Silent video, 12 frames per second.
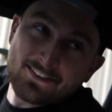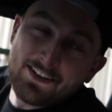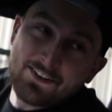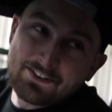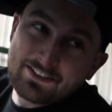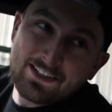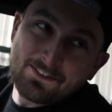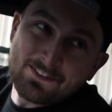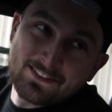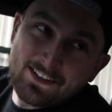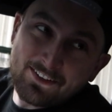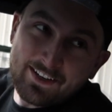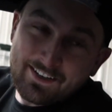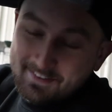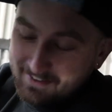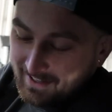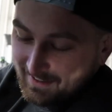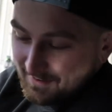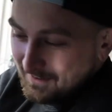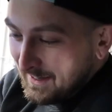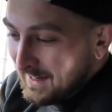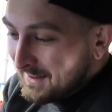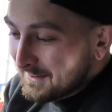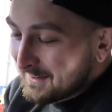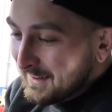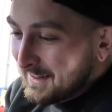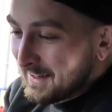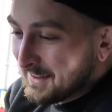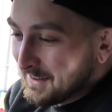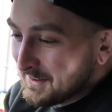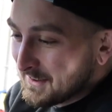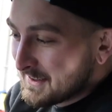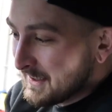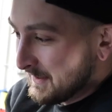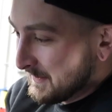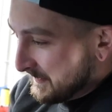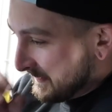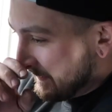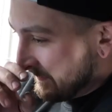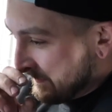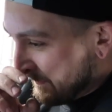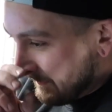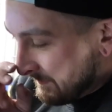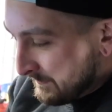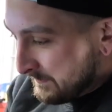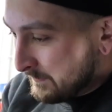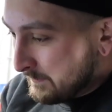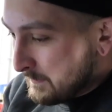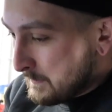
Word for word: Yeah. No, it's just a different seller getting get, hitting a lick on you. So. you think they have them?